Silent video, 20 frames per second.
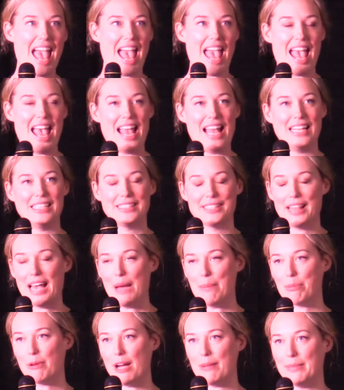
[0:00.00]
And
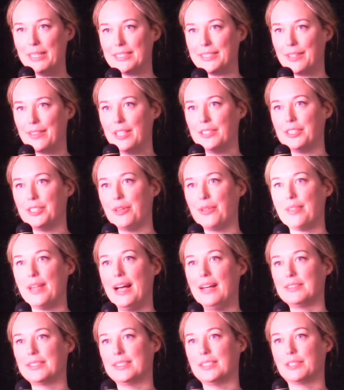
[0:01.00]
that brought me to the
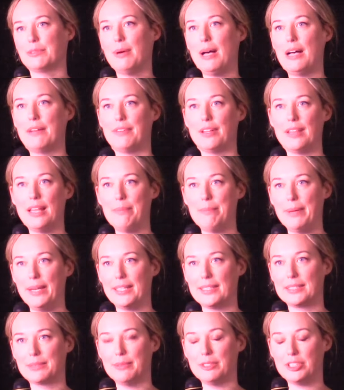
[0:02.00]
2012
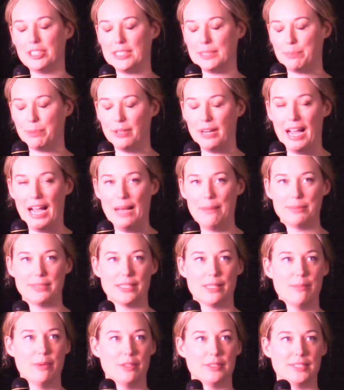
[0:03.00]
Olympics, which is perhaps
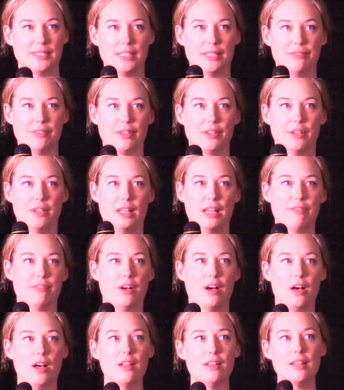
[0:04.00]
the most difficult of
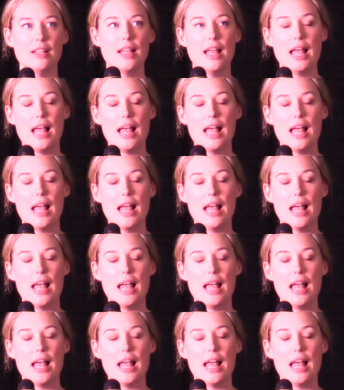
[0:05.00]
all.